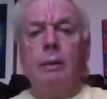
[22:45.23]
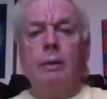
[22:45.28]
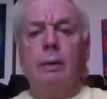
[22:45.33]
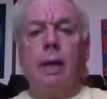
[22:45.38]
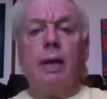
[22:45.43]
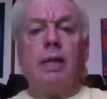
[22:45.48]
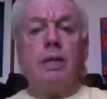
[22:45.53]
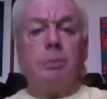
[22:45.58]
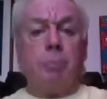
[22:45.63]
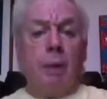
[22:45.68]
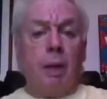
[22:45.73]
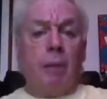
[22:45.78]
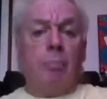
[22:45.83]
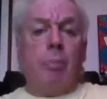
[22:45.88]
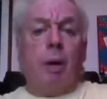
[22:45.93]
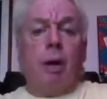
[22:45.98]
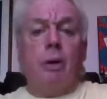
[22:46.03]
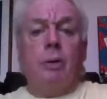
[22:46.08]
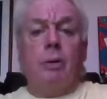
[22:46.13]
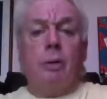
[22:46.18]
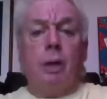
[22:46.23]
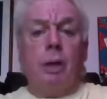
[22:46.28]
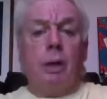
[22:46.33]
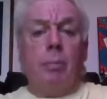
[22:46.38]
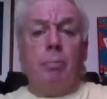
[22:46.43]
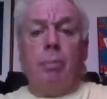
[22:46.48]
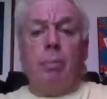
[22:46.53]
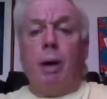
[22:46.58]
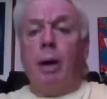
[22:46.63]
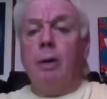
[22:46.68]
that is being
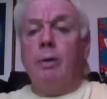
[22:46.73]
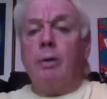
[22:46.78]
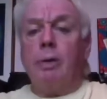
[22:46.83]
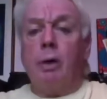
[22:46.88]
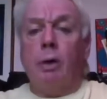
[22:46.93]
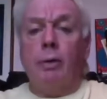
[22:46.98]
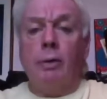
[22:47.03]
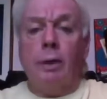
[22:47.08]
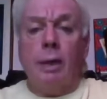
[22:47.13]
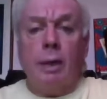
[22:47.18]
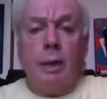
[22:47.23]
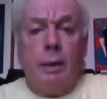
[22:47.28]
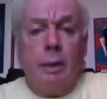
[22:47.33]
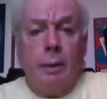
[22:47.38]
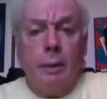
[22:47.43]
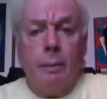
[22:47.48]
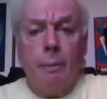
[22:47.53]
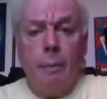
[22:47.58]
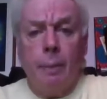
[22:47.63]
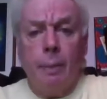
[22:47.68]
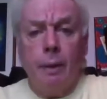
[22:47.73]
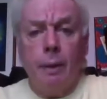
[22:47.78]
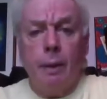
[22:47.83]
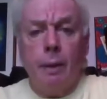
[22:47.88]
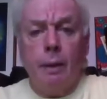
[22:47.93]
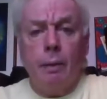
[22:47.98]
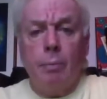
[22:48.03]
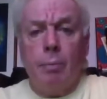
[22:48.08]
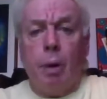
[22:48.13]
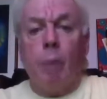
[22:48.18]
imposed on the
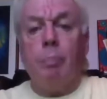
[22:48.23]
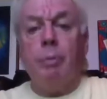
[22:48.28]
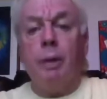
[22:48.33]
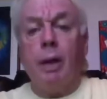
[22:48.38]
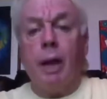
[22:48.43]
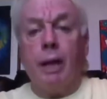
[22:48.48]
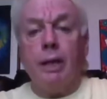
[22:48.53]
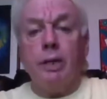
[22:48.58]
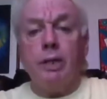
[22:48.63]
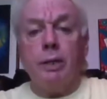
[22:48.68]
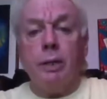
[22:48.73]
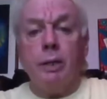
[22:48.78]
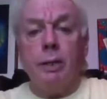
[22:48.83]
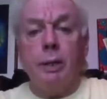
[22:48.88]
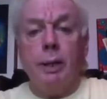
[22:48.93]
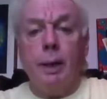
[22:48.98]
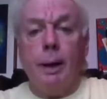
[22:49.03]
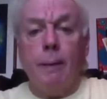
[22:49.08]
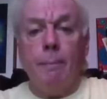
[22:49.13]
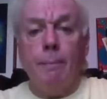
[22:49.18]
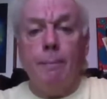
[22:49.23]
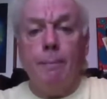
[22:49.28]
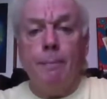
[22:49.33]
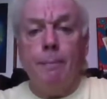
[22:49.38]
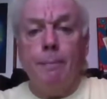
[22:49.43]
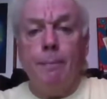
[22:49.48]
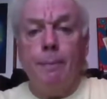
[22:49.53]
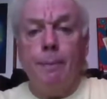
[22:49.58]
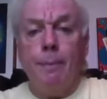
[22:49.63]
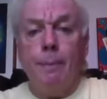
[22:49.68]
population,
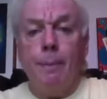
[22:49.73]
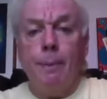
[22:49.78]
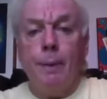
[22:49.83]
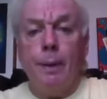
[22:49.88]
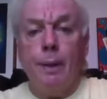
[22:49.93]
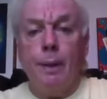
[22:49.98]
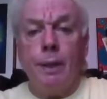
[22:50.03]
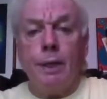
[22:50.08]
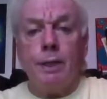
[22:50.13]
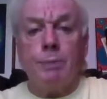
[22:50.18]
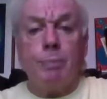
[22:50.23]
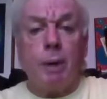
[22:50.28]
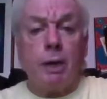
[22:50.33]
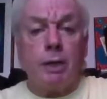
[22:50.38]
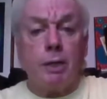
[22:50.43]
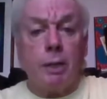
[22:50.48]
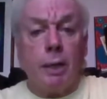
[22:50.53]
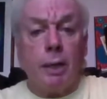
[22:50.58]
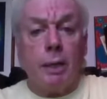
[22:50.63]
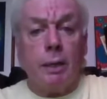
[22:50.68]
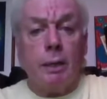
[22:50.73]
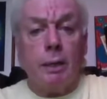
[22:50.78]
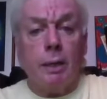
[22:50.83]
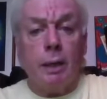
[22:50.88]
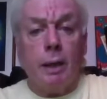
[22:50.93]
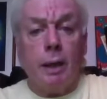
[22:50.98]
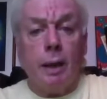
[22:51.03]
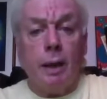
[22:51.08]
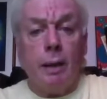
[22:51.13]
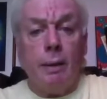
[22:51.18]
especially
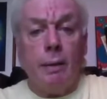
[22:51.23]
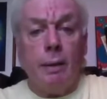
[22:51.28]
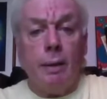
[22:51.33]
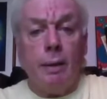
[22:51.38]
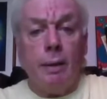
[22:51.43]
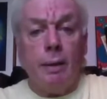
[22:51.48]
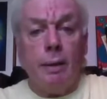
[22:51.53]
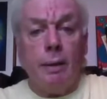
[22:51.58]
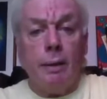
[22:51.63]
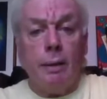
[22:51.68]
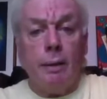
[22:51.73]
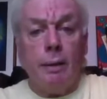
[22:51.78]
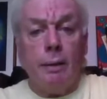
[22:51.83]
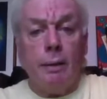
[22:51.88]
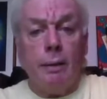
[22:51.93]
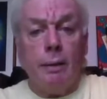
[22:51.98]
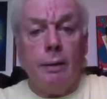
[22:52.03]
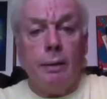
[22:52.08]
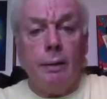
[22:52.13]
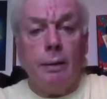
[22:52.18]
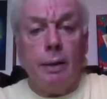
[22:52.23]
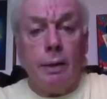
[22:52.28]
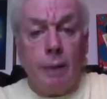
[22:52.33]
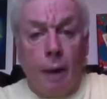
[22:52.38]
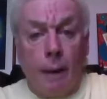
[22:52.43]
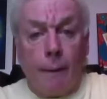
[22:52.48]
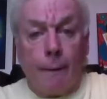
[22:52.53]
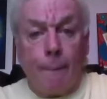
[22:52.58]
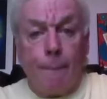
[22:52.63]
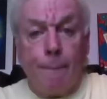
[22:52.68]
the
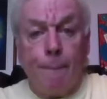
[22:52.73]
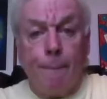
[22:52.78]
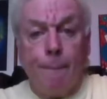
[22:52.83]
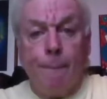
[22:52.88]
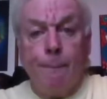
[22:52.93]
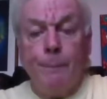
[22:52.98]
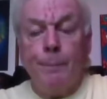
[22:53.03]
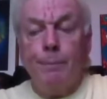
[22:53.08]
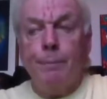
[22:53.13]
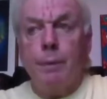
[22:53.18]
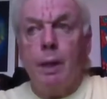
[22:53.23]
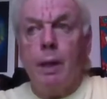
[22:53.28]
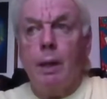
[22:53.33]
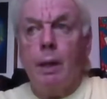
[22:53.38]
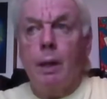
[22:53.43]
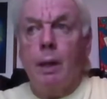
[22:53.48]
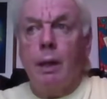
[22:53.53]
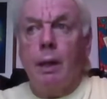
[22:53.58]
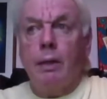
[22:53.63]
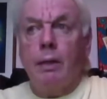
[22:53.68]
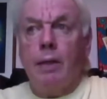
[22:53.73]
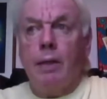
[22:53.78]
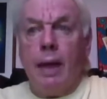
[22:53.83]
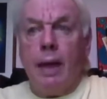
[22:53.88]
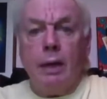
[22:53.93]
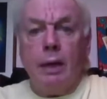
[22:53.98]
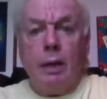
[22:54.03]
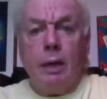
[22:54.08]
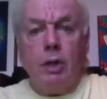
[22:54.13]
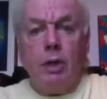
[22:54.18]
young.
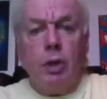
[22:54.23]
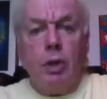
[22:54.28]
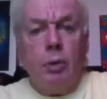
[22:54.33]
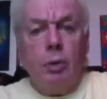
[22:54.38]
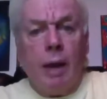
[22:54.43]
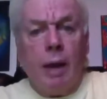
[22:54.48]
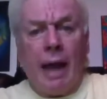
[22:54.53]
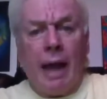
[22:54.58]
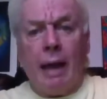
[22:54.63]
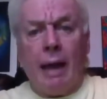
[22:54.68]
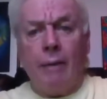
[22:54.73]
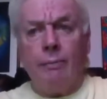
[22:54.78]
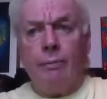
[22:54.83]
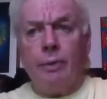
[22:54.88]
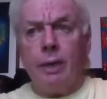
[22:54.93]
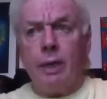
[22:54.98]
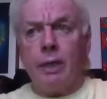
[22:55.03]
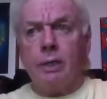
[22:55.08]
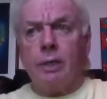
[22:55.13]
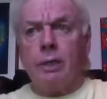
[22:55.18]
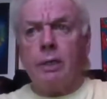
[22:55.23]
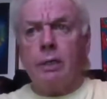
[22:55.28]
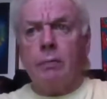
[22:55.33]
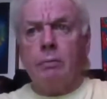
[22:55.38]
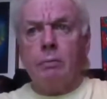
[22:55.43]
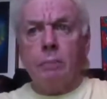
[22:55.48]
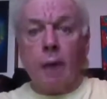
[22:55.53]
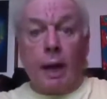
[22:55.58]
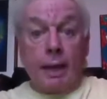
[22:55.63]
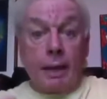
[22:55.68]
Then you have this,
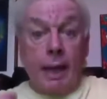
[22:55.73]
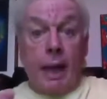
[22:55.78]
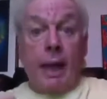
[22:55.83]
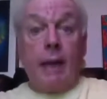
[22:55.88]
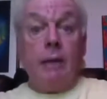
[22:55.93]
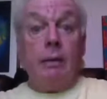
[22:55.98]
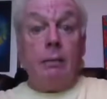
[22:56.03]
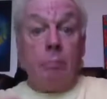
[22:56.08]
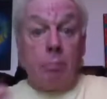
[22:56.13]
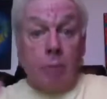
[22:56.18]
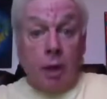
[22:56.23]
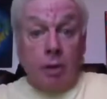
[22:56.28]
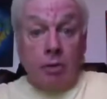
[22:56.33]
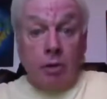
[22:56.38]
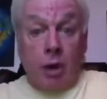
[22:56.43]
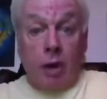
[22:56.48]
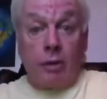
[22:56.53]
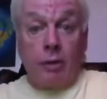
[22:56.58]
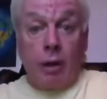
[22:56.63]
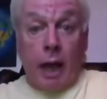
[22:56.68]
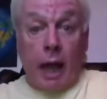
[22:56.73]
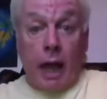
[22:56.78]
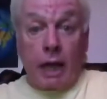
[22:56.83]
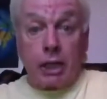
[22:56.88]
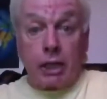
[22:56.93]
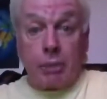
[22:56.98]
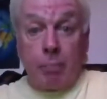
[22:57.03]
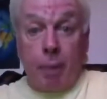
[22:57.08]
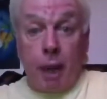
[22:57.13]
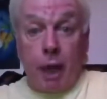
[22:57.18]
again, another
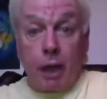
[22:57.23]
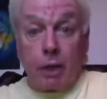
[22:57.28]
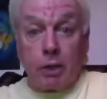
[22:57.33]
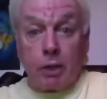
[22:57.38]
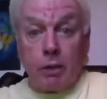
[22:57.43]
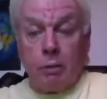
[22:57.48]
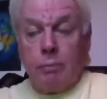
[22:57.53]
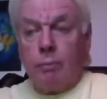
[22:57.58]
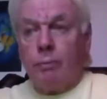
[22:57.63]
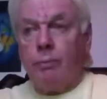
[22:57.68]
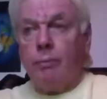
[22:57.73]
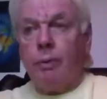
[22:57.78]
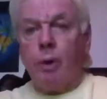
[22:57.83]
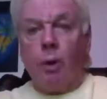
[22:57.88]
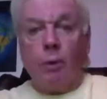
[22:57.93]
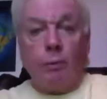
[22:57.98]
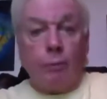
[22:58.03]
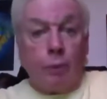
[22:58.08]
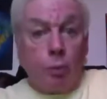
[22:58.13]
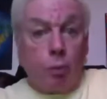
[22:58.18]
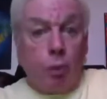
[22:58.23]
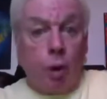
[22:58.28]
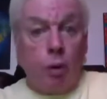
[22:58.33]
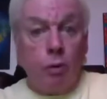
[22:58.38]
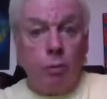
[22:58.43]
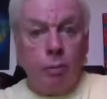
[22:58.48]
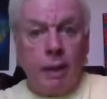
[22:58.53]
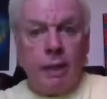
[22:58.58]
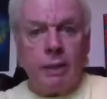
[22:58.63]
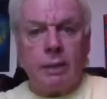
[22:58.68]
aspect of the
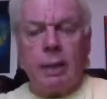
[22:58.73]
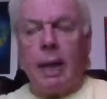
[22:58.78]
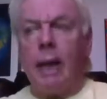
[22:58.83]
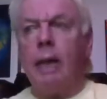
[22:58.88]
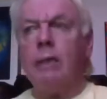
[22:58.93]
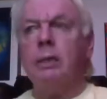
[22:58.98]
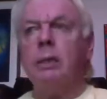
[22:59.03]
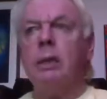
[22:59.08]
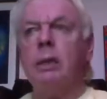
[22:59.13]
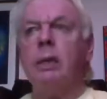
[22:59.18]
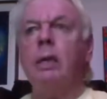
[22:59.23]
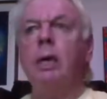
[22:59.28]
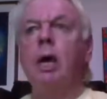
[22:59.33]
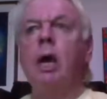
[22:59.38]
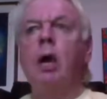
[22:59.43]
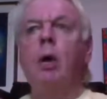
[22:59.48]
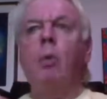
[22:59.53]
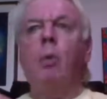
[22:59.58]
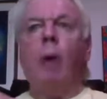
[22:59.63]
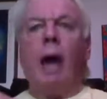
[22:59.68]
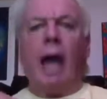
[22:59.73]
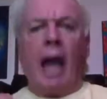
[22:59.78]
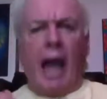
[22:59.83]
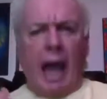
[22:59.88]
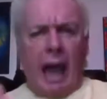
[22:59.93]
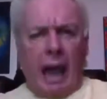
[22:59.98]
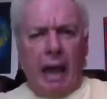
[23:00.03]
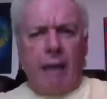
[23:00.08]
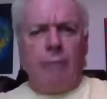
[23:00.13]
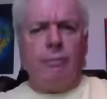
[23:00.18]
woke mentality where
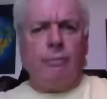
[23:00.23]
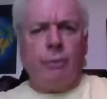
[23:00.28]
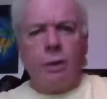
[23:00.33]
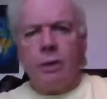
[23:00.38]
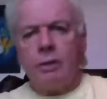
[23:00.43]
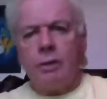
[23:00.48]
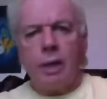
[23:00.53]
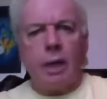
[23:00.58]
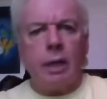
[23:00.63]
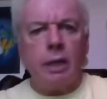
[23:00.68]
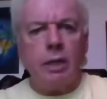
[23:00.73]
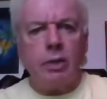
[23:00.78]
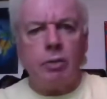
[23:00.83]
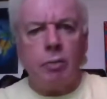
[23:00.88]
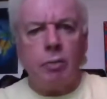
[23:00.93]
everything is